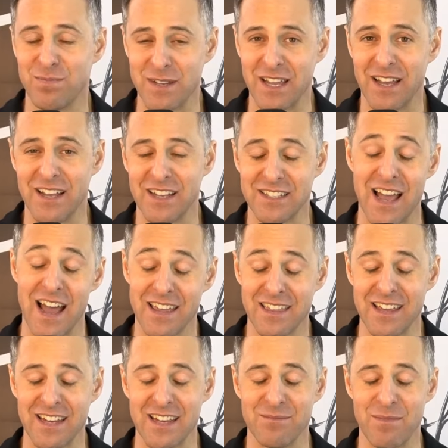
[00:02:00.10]
because I
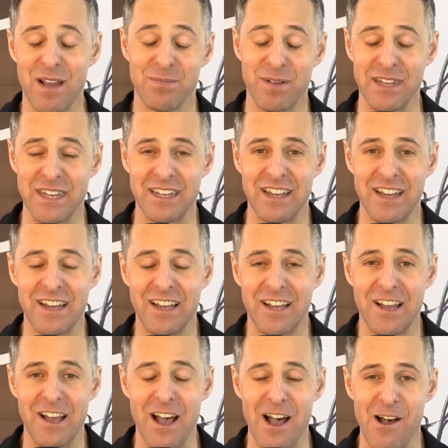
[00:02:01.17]
think, in my opinion,
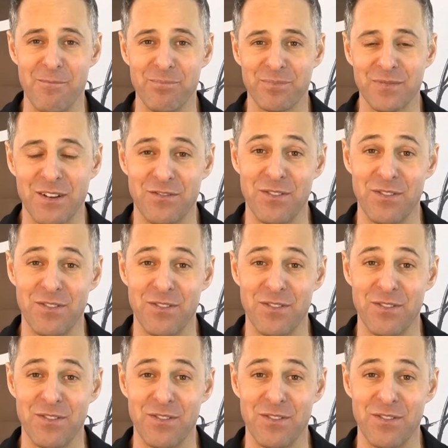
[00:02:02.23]
um,